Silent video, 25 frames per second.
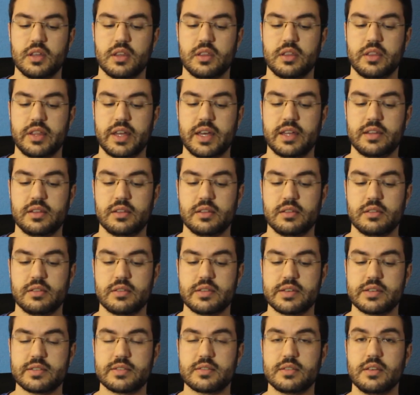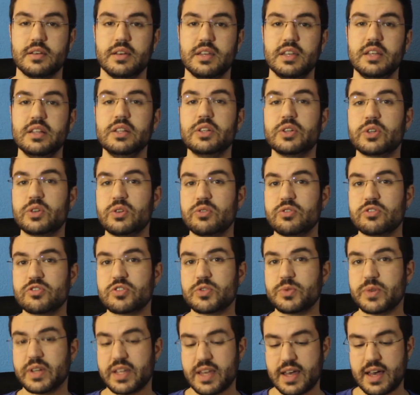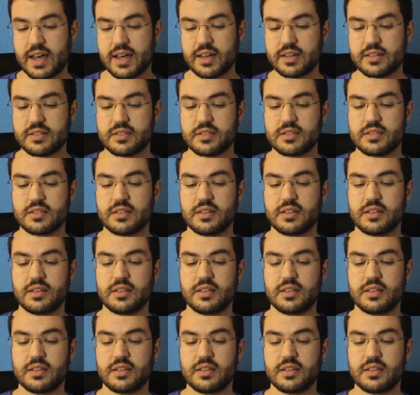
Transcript: Then there's the illocutionary act,